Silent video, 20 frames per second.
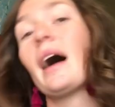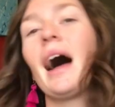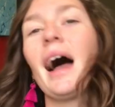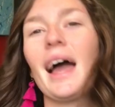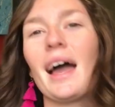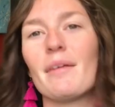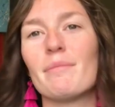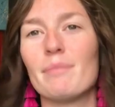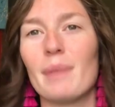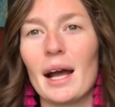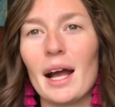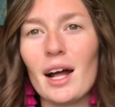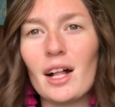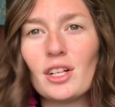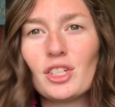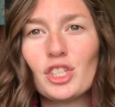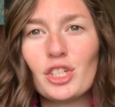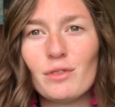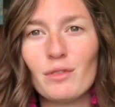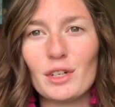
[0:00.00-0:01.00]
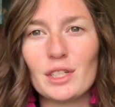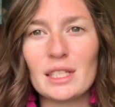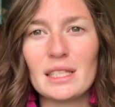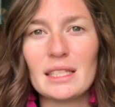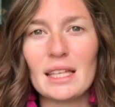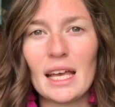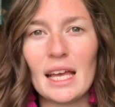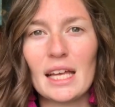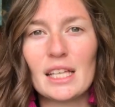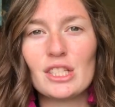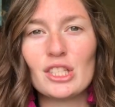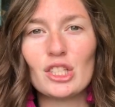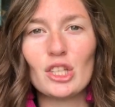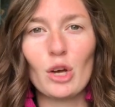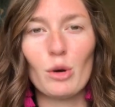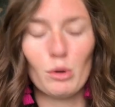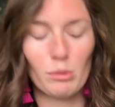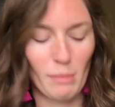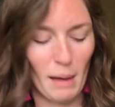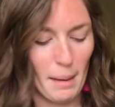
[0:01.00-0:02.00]
I have biology first and second,
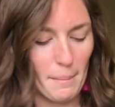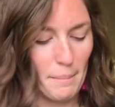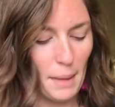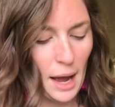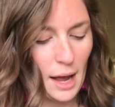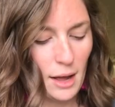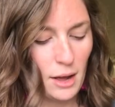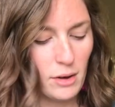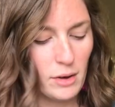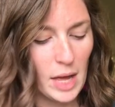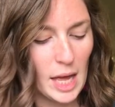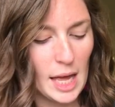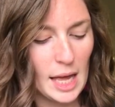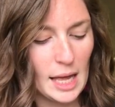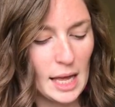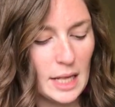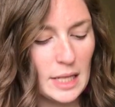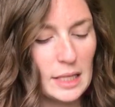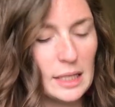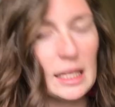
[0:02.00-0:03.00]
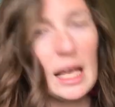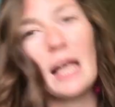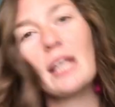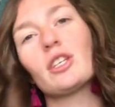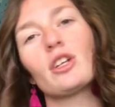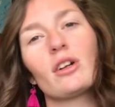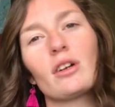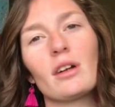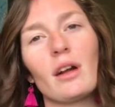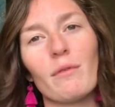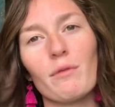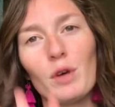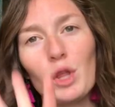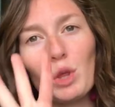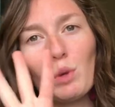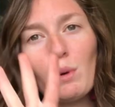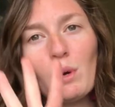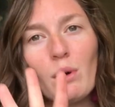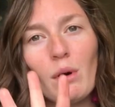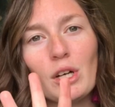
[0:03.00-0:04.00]
so with my bio kids, I started off
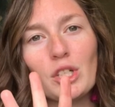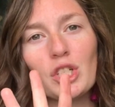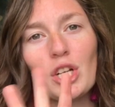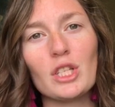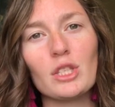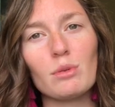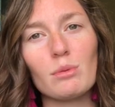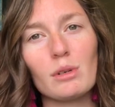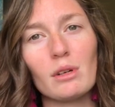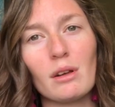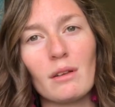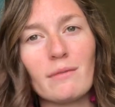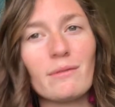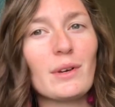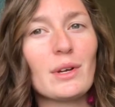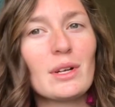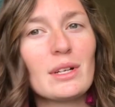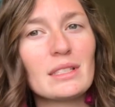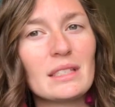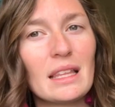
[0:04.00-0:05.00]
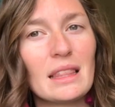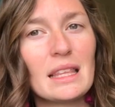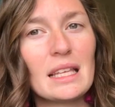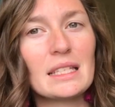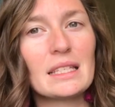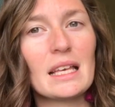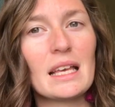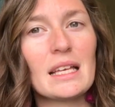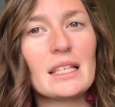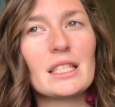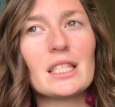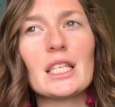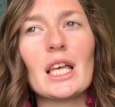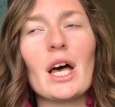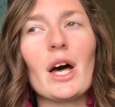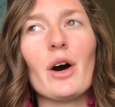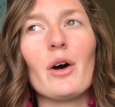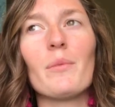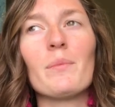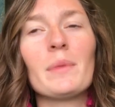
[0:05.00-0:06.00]
with 3 questions. We're doing photosynthesis,
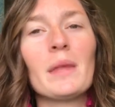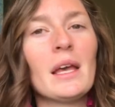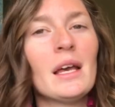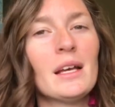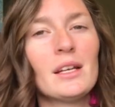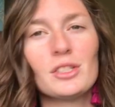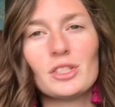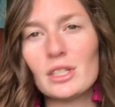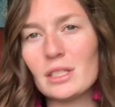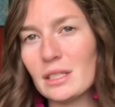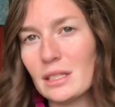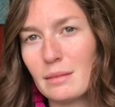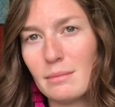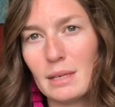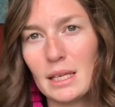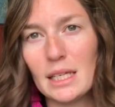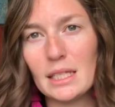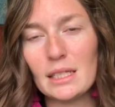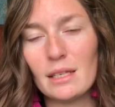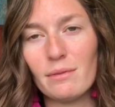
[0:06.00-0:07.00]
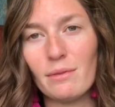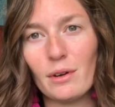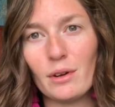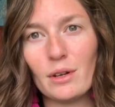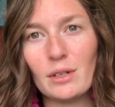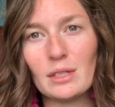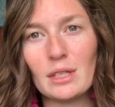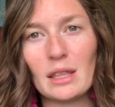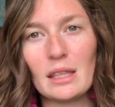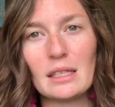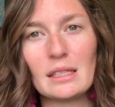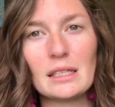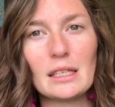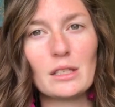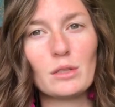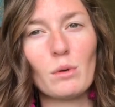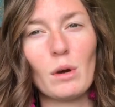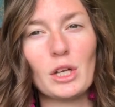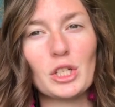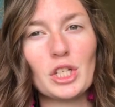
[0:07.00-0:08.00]
so just some easy
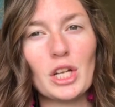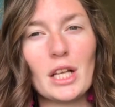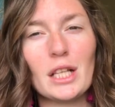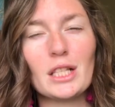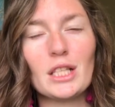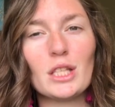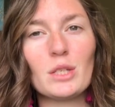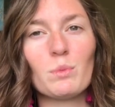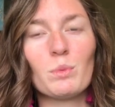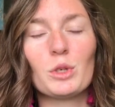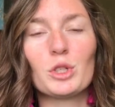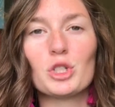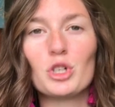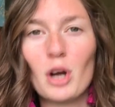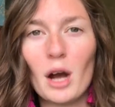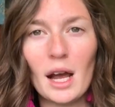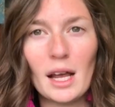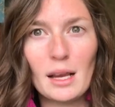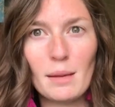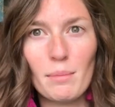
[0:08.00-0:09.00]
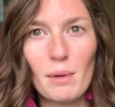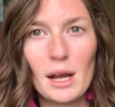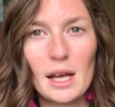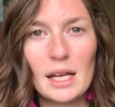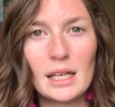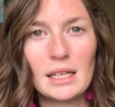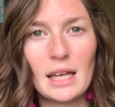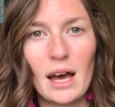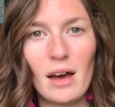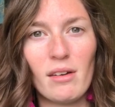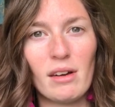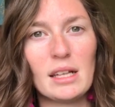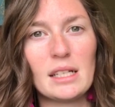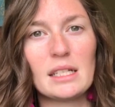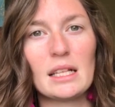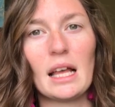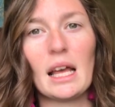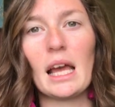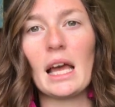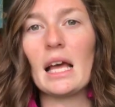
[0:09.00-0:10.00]
photosynthesis questions. We're trying to break it down
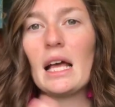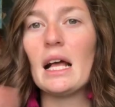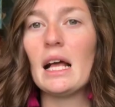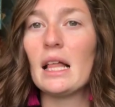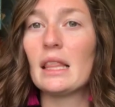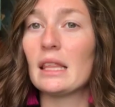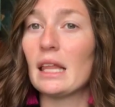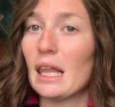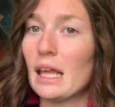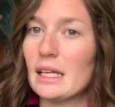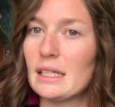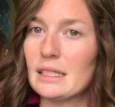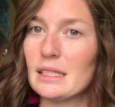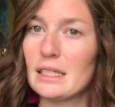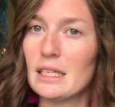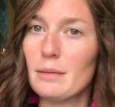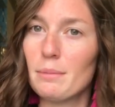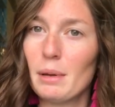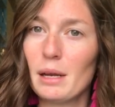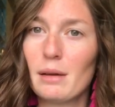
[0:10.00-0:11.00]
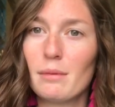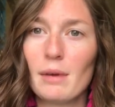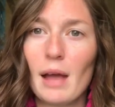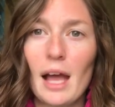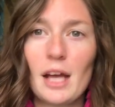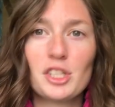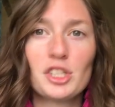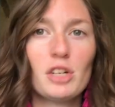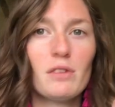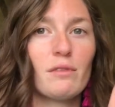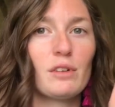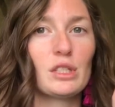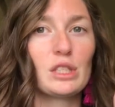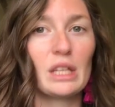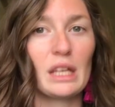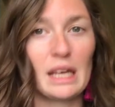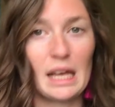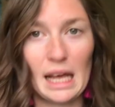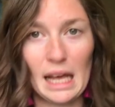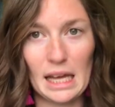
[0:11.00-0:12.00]
into like the light dependent reaction
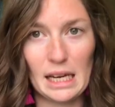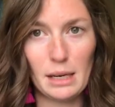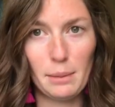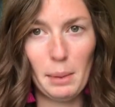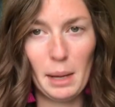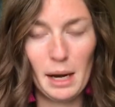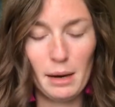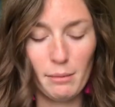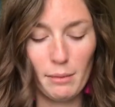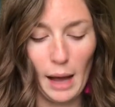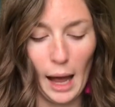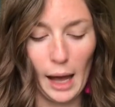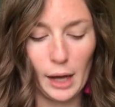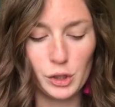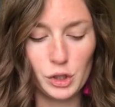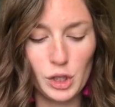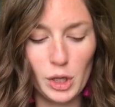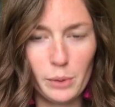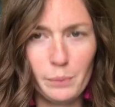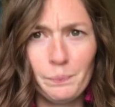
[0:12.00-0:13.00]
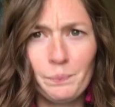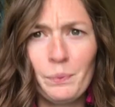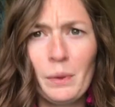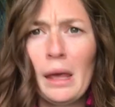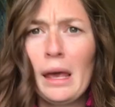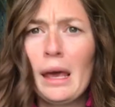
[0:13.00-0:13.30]
versus light independent reaction.